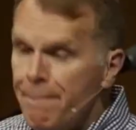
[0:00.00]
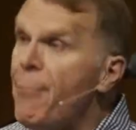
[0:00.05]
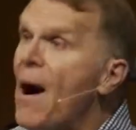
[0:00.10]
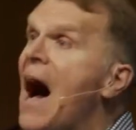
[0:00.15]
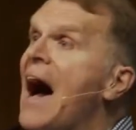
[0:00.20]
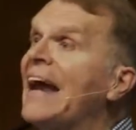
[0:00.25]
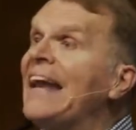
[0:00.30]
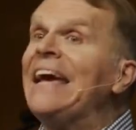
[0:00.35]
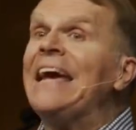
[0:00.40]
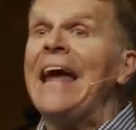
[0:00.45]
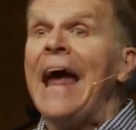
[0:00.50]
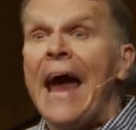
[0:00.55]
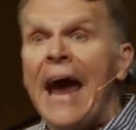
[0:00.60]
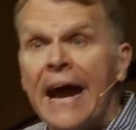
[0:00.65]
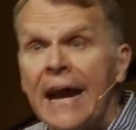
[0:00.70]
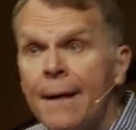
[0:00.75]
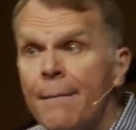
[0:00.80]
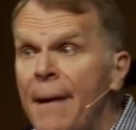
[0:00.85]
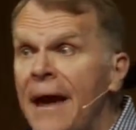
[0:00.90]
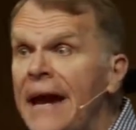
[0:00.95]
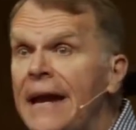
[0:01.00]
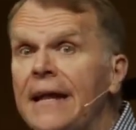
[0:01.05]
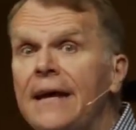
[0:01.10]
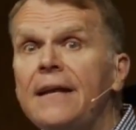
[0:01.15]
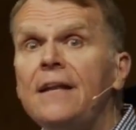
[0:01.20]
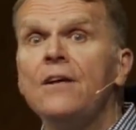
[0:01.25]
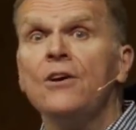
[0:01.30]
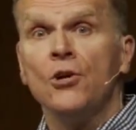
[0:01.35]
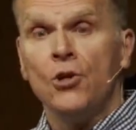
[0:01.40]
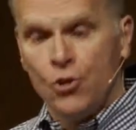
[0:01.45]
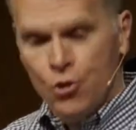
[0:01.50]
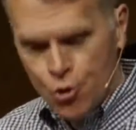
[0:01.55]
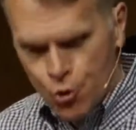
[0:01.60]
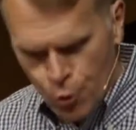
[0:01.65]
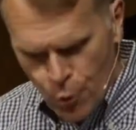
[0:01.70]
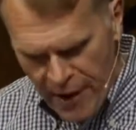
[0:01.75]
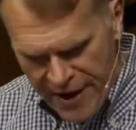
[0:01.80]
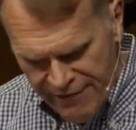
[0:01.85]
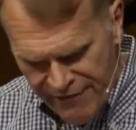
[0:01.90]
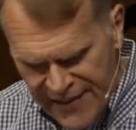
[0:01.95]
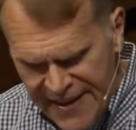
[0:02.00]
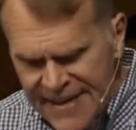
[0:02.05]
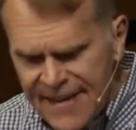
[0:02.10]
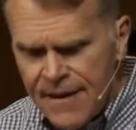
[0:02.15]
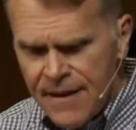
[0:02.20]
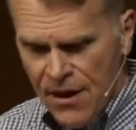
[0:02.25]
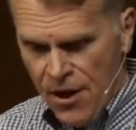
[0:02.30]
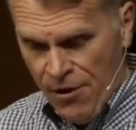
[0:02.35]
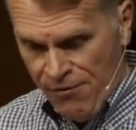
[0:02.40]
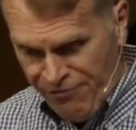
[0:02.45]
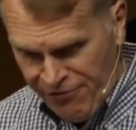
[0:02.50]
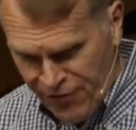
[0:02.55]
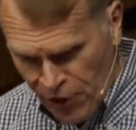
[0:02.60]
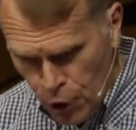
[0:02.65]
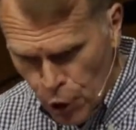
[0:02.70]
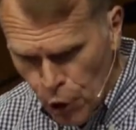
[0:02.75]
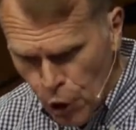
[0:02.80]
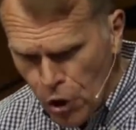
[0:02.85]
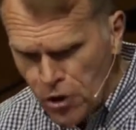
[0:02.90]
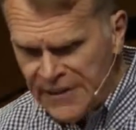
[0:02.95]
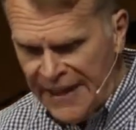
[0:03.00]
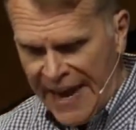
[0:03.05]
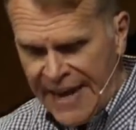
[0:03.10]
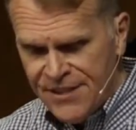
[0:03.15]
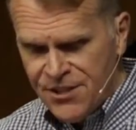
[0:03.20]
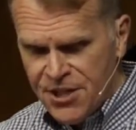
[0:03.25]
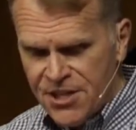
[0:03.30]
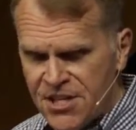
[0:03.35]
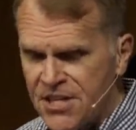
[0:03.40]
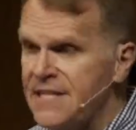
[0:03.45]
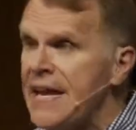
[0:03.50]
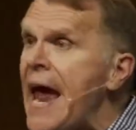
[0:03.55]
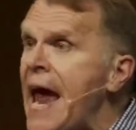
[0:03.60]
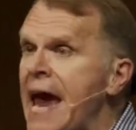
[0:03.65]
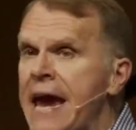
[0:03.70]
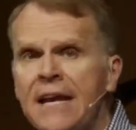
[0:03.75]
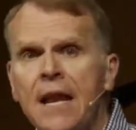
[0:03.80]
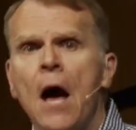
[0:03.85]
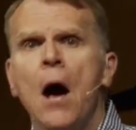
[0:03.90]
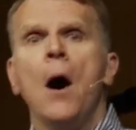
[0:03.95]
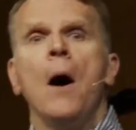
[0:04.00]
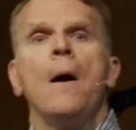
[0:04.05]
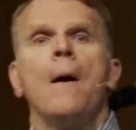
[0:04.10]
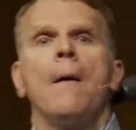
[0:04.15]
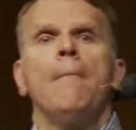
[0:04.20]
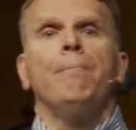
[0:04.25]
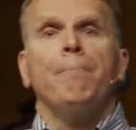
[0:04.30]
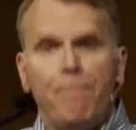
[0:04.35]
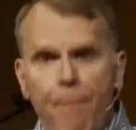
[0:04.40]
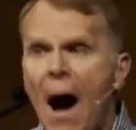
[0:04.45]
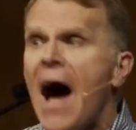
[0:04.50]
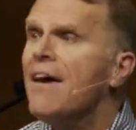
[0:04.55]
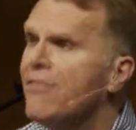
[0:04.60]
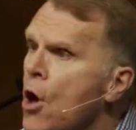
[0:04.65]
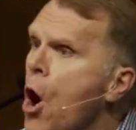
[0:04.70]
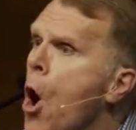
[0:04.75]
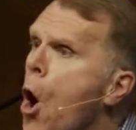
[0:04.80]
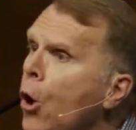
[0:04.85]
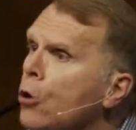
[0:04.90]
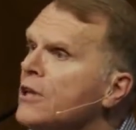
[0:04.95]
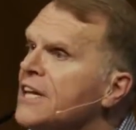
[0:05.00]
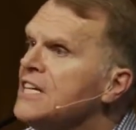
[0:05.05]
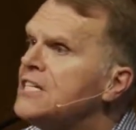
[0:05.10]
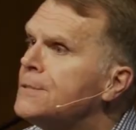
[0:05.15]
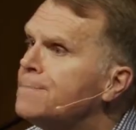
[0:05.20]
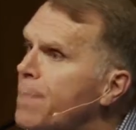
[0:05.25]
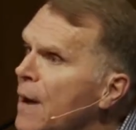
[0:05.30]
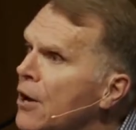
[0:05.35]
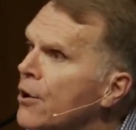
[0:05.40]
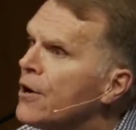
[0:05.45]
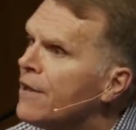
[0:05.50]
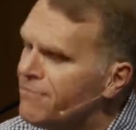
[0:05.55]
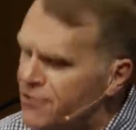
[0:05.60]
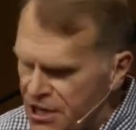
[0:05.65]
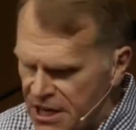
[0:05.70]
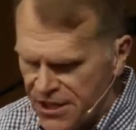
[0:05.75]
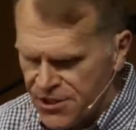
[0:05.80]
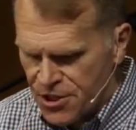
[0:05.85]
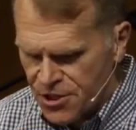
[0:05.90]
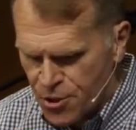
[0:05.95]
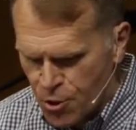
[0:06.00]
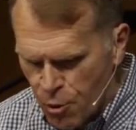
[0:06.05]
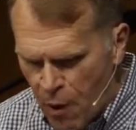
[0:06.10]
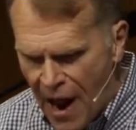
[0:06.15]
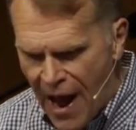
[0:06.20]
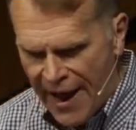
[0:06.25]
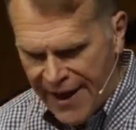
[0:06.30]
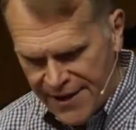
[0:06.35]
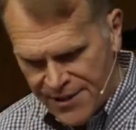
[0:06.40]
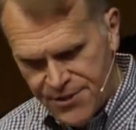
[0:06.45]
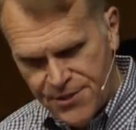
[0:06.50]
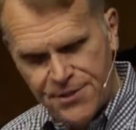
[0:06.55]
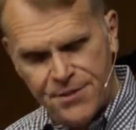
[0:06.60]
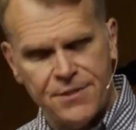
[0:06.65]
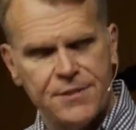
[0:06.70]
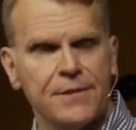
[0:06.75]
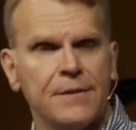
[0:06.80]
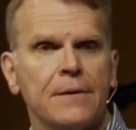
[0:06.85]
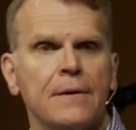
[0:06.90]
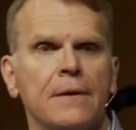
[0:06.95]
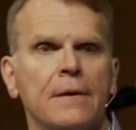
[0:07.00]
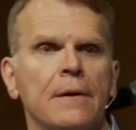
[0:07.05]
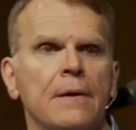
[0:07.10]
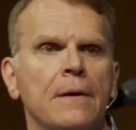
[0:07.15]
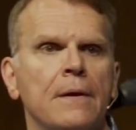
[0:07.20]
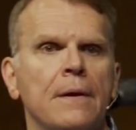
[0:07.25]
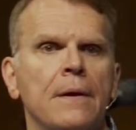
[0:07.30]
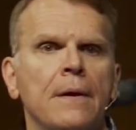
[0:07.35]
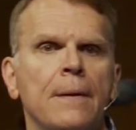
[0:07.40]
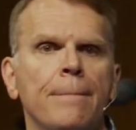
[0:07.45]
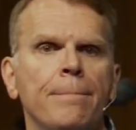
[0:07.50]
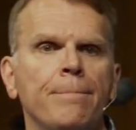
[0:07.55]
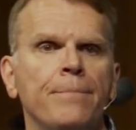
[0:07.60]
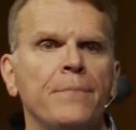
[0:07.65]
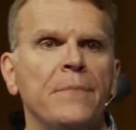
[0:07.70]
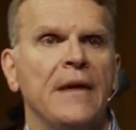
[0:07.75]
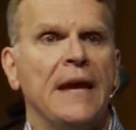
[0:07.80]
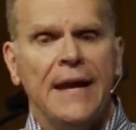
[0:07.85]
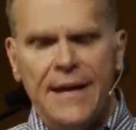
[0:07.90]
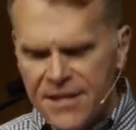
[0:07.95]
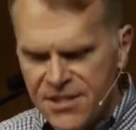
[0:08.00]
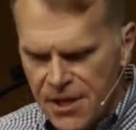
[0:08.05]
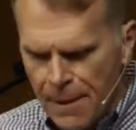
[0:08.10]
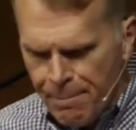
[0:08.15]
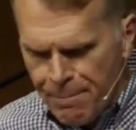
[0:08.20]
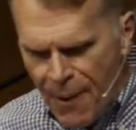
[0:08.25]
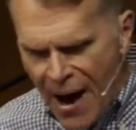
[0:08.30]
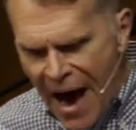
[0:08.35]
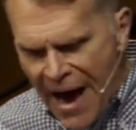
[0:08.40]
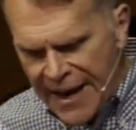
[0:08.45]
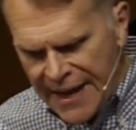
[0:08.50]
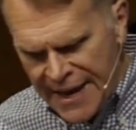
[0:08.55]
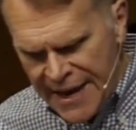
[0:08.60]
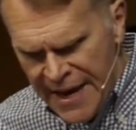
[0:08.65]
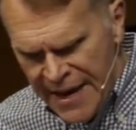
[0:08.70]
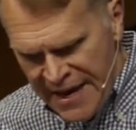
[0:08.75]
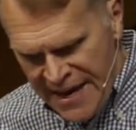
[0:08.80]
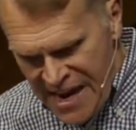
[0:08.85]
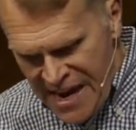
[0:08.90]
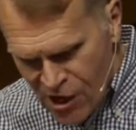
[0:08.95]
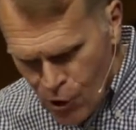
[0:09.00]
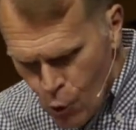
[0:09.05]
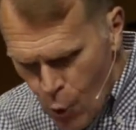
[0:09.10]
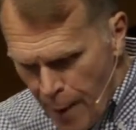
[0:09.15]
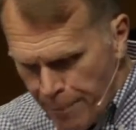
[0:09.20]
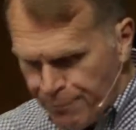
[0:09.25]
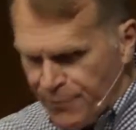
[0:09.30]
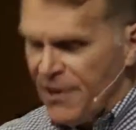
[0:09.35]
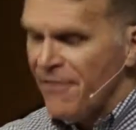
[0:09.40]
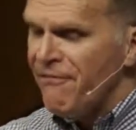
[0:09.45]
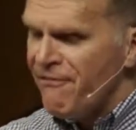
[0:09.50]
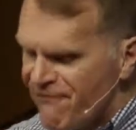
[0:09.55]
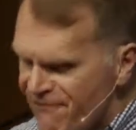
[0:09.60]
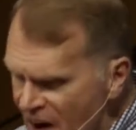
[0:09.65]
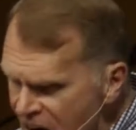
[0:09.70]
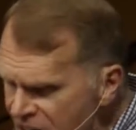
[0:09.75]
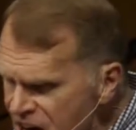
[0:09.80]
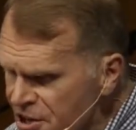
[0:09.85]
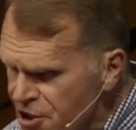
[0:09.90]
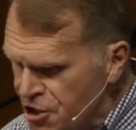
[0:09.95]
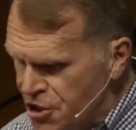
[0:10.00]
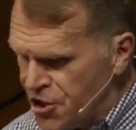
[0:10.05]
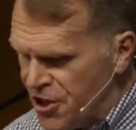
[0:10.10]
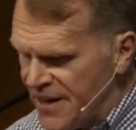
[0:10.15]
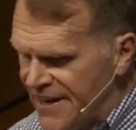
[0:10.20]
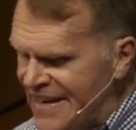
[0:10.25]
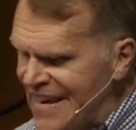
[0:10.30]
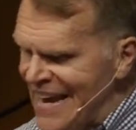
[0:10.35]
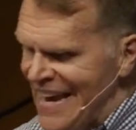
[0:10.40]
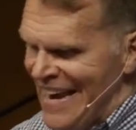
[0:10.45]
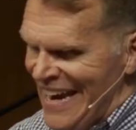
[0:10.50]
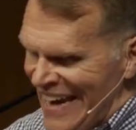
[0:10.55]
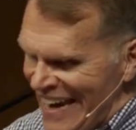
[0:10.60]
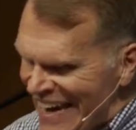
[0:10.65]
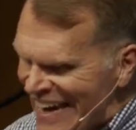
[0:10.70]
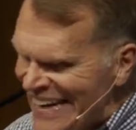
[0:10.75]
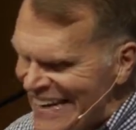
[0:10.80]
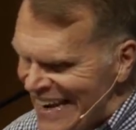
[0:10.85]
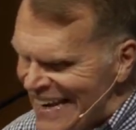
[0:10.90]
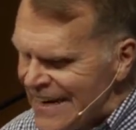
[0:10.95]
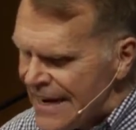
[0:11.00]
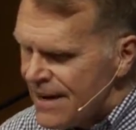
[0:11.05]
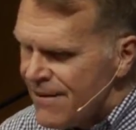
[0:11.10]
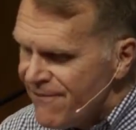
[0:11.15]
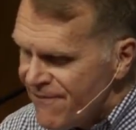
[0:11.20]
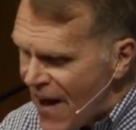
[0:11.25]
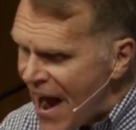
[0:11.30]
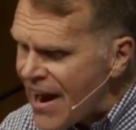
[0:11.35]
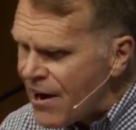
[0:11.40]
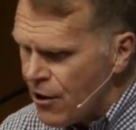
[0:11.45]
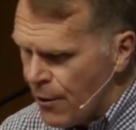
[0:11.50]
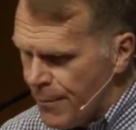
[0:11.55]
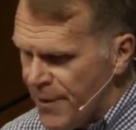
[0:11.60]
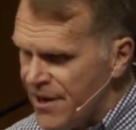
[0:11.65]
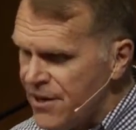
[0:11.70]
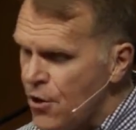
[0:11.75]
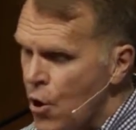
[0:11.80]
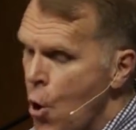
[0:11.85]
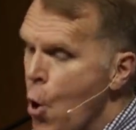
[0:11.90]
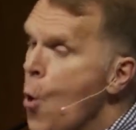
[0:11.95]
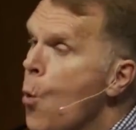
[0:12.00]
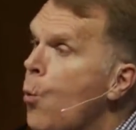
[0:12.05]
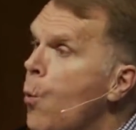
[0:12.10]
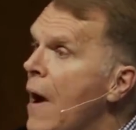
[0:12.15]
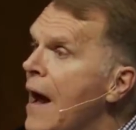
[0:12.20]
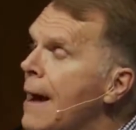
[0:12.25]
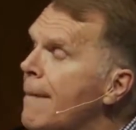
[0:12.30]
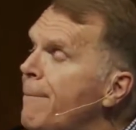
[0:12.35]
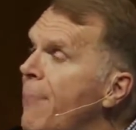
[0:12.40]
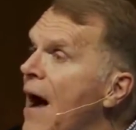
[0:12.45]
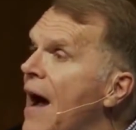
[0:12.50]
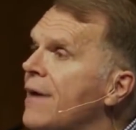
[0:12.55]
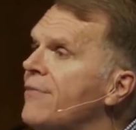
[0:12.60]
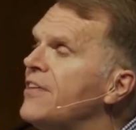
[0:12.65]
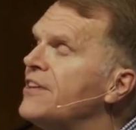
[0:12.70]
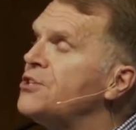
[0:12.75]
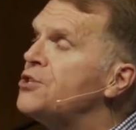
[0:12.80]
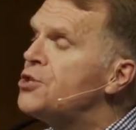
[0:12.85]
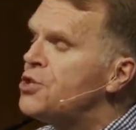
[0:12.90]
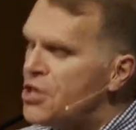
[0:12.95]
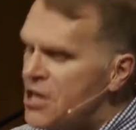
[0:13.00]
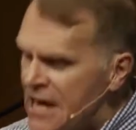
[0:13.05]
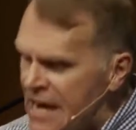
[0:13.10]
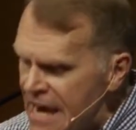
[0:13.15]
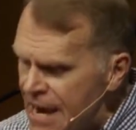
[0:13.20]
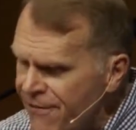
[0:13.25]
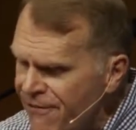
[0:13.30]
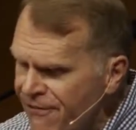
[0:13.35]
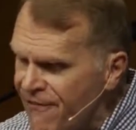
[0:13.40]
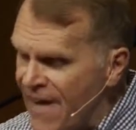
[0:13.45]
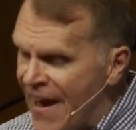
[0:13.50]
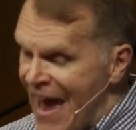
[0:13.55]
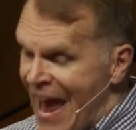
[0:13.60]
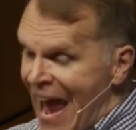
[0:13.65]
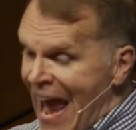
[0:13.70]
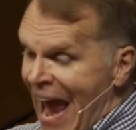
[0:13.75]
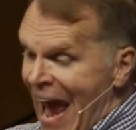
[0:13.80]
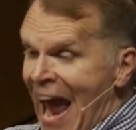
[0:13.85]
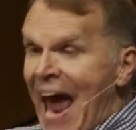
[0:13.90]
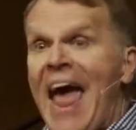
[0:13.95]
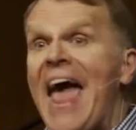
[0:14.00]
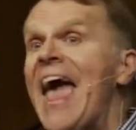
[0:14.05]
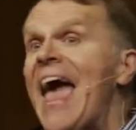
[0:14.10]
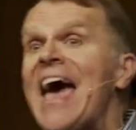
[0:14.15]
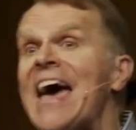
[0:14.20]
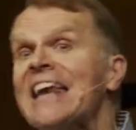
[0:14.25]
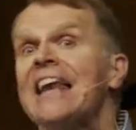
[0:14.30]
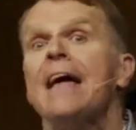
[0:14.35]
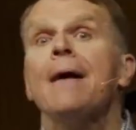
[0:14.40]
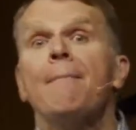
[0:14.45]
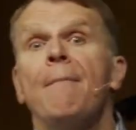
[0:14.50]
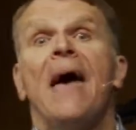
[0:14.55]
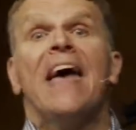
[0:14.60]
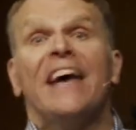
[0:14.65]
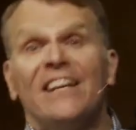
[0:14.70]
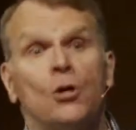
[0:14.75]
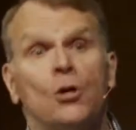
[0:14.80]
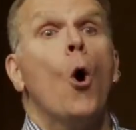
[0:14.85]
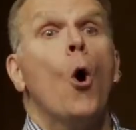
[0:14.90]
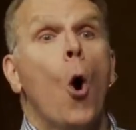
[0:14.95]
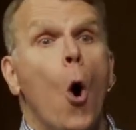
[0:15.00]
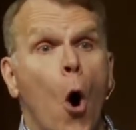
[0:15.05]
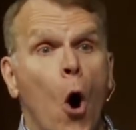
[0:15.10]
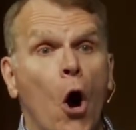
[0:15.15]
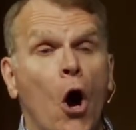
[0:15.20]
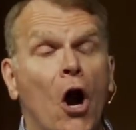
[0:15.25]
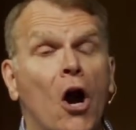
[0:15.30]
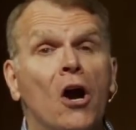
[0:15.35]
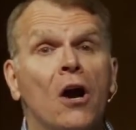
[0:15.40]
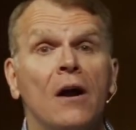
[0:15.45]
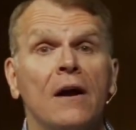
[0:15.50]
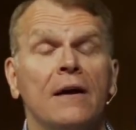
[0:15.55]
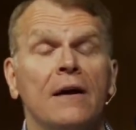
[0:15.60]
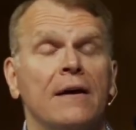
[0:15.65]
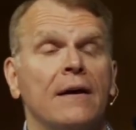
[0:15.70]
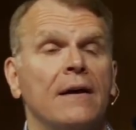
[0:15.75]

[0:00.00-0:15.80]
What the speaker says: body animated, driven, fueled, and sustained by the Holy Spirit of Jesus Christ. It is a body equipped to function in an environment whereby the chief animator